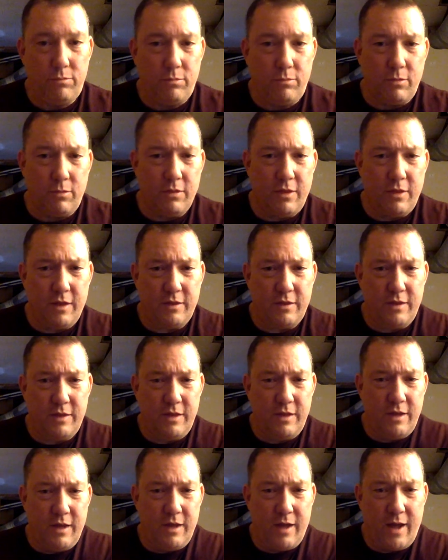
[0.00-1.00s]
that
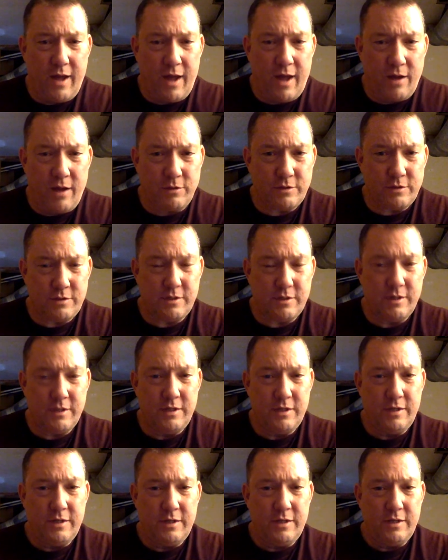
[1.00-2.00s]
the house
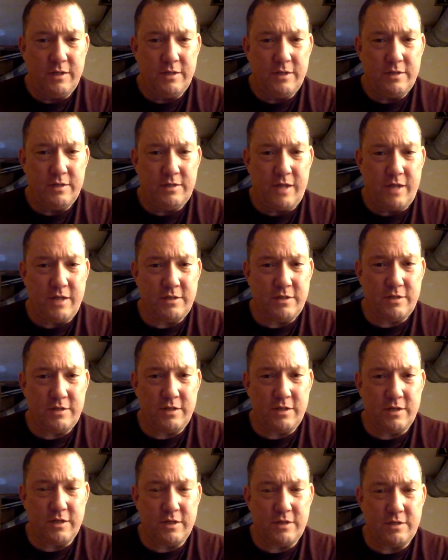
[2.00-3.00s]
tends
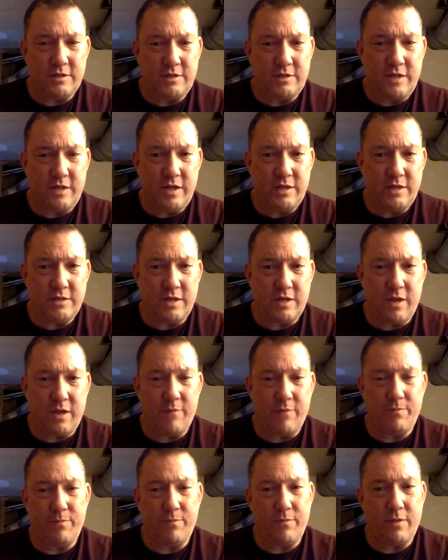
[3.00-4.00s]
to exchange,
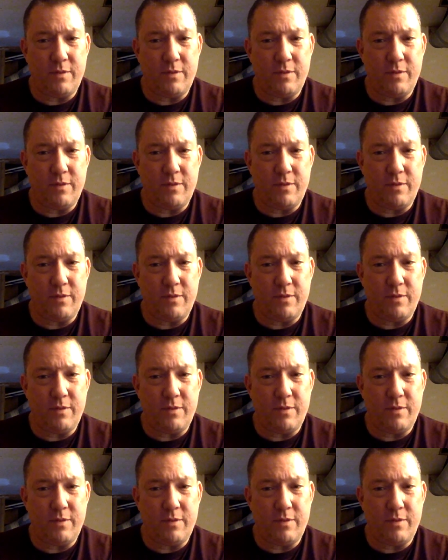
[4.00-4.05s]
and